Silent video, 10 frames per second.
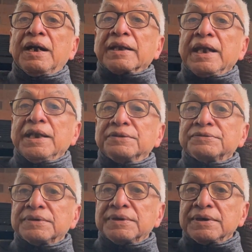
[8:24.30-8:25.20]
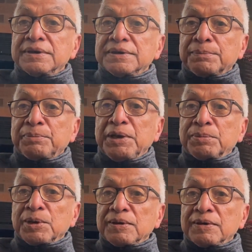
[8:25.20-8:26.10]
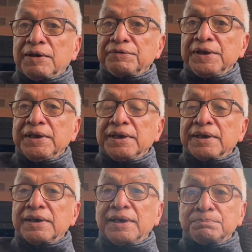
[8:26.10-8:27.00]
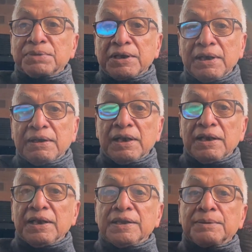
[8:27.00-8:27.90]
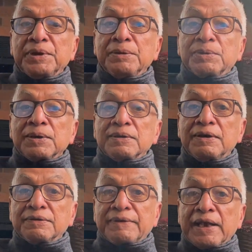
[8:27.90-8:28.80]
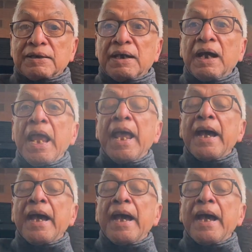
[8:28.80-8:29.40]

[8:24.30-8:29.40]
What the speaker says: gave the people of India, and particularly the people of Kerala,